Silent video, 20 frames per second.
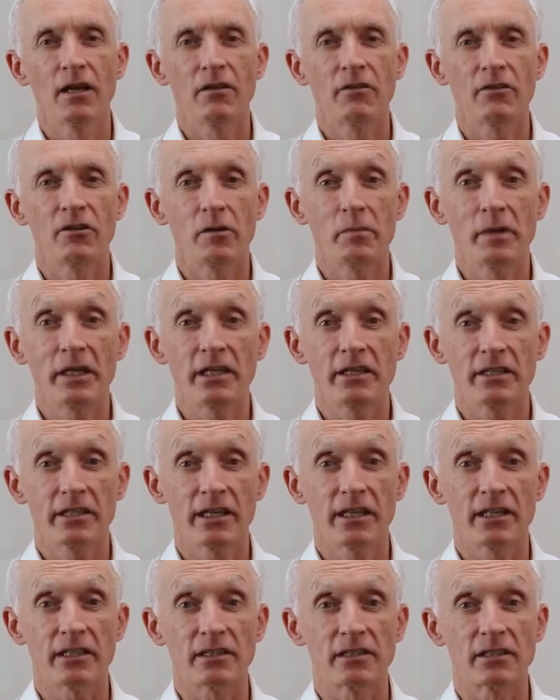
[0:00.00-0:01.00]
There are many
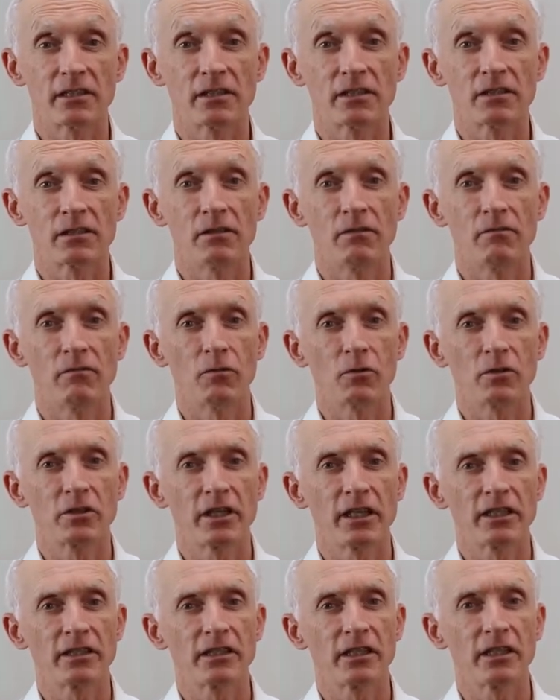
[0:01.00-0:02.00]
tests for
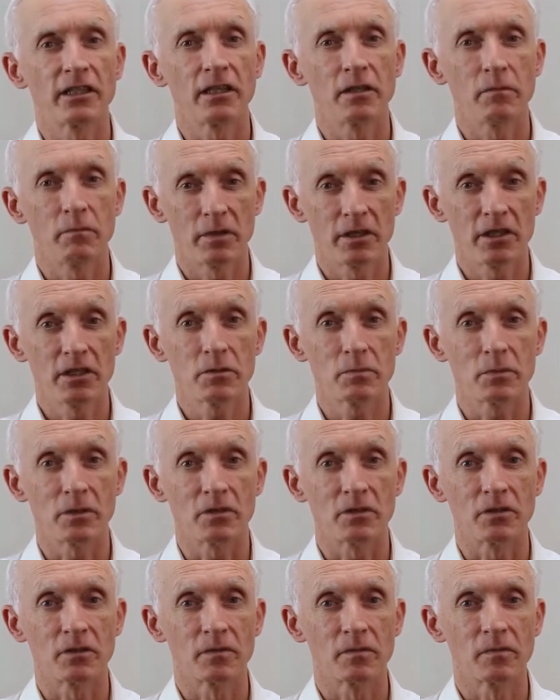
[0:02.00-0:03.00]
testing
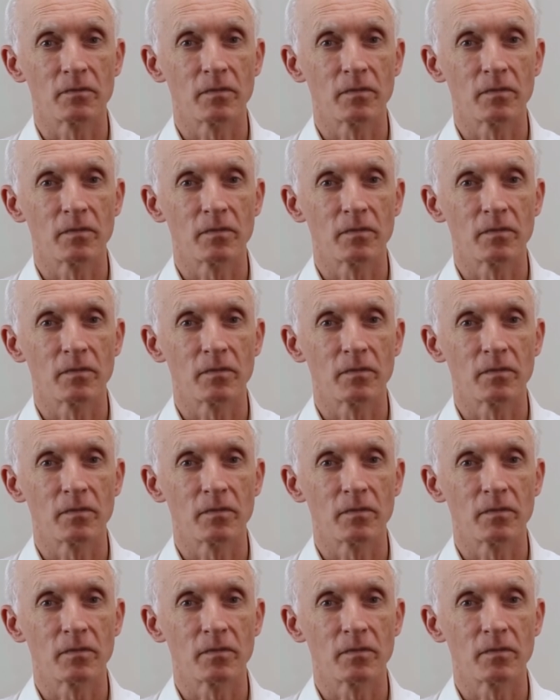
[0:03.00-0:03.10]
impingement,